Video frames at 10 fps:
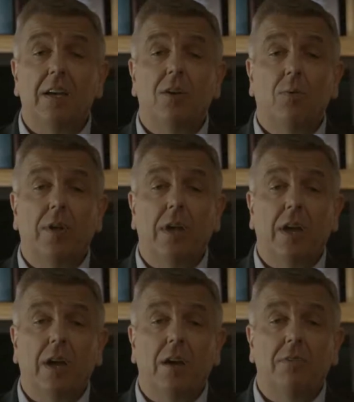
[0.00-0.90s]
we
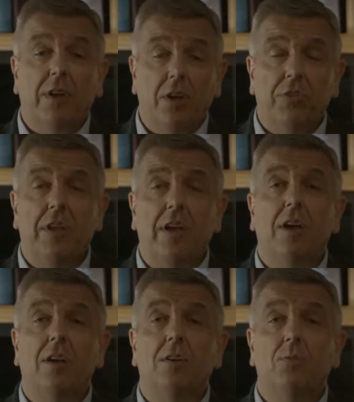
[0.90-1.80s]
have
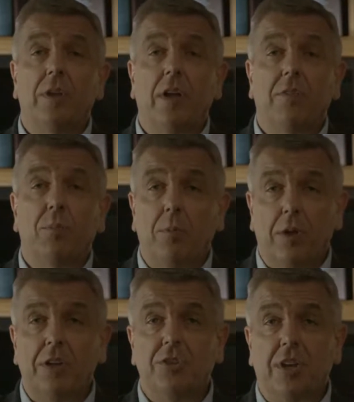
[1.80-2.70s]
healthcare, we have public
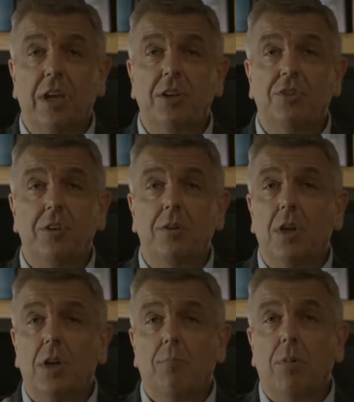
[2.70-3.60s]
education,
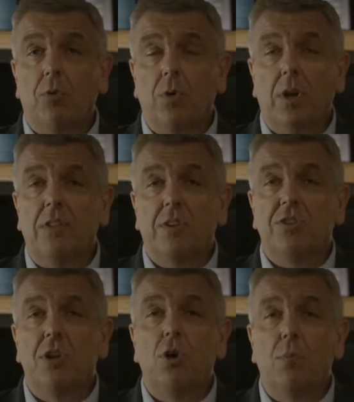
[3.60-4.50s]
but really there's no
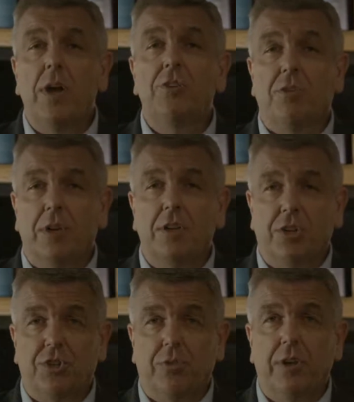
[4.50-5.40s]
major
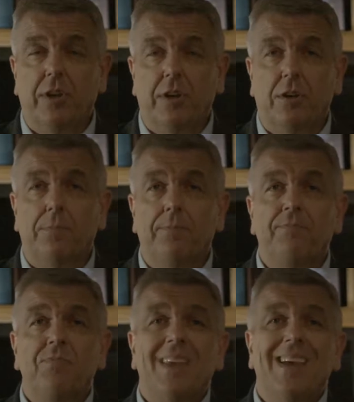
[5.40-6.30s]
industry here.
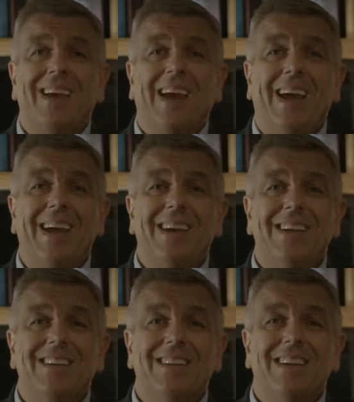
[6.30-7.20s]
And
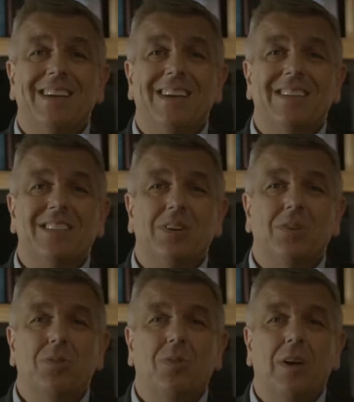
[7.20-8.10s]
so,
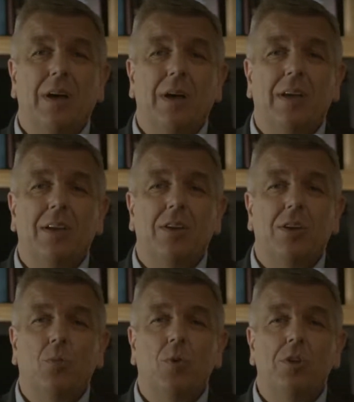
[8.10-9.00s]

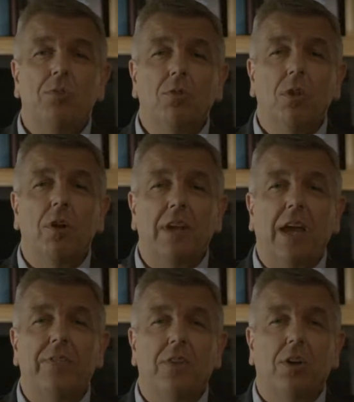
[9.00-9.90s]
when you look at
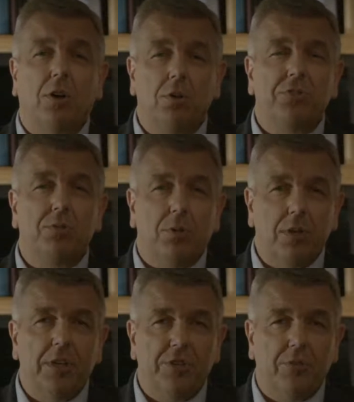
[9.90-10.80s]
the cultural
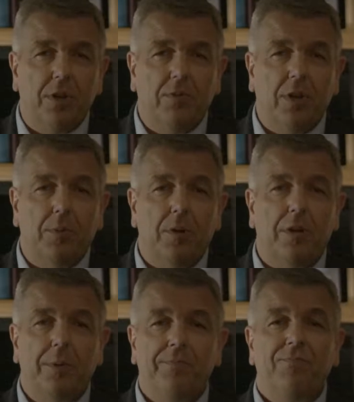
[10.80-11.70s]
history of
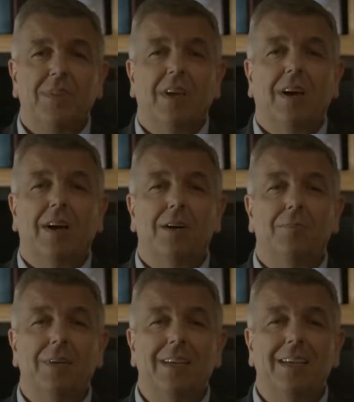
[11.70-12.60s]
Lubbock,
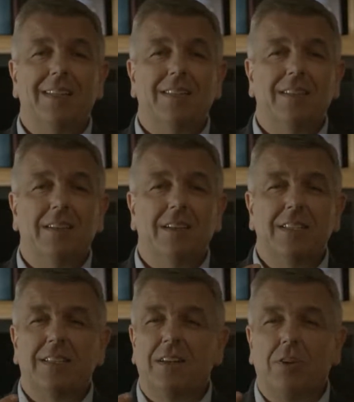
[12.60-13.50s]
it's an
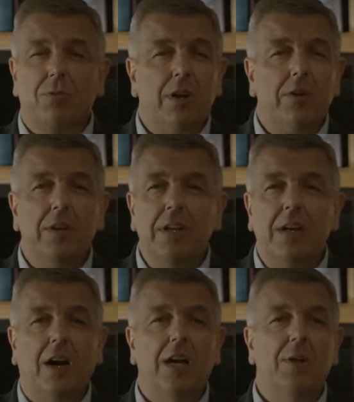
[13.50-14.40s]
agrarian
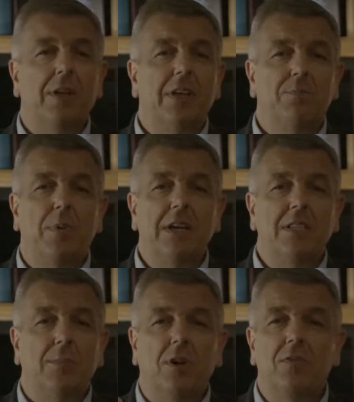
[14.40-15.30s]
economy. It's based
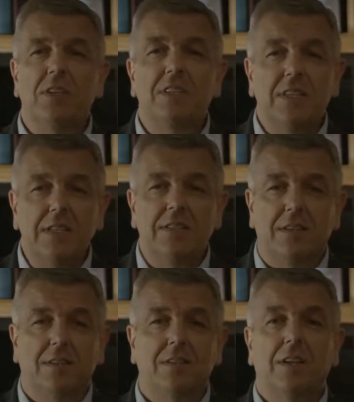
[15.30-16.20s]
upon the
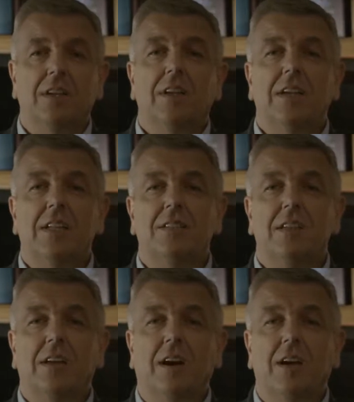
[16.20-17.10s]
seasons. It's an
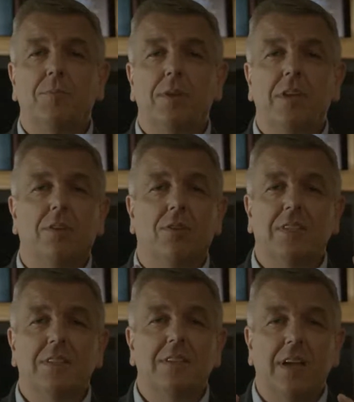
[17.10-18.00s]
economy, or it's a
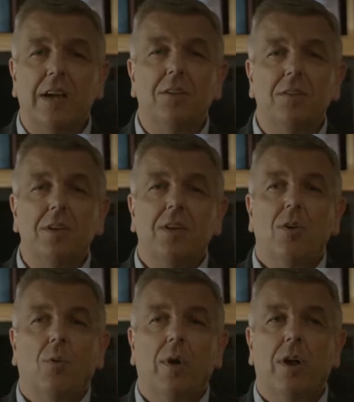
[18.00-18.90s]
town
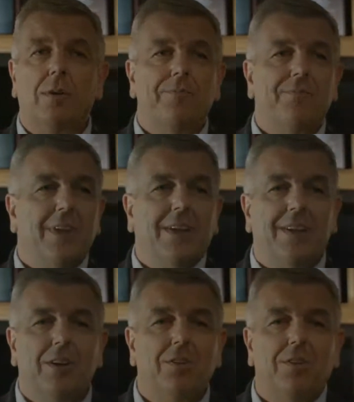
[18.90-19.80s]
where you
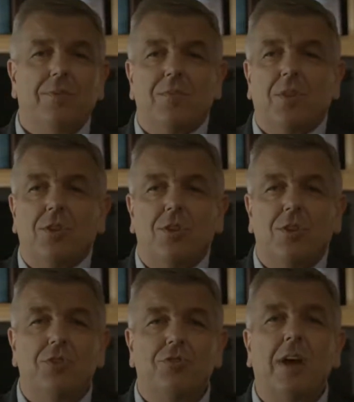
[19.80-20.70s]

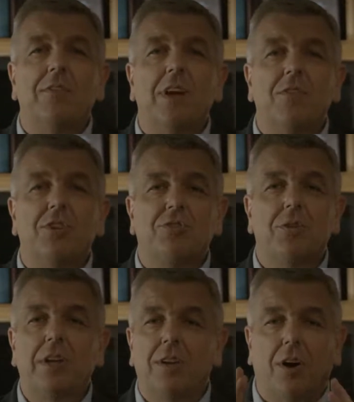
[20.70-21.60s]
drive down the street,
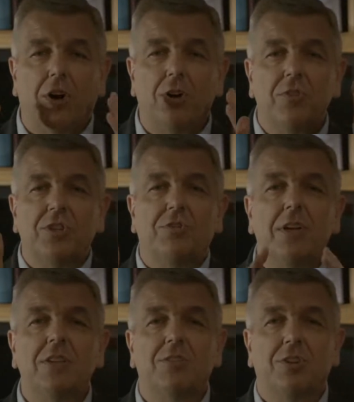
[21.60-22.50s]
all the streets
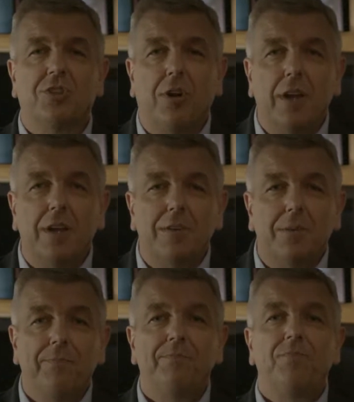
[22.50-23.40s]
are straight.
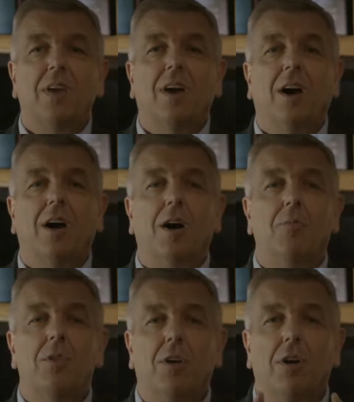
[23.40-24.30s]
They're
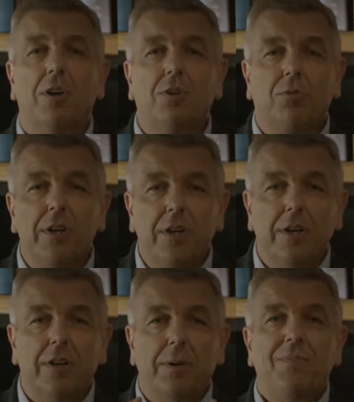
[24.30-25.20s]
on a grid.
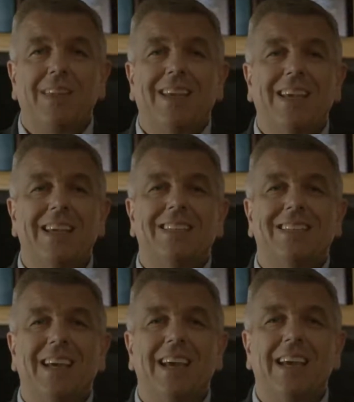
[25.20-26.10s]
It's
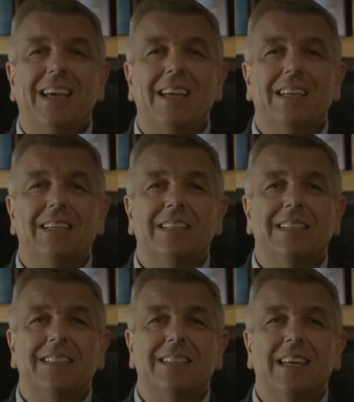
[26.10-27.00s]
a
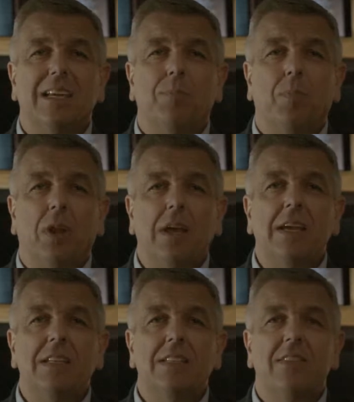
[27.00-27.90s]
place
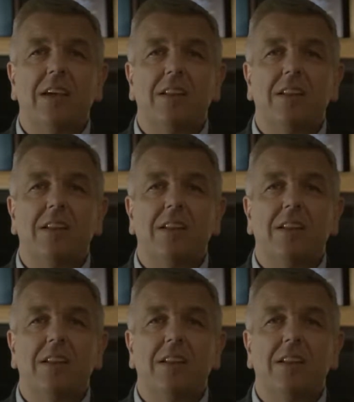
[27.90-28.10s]
that,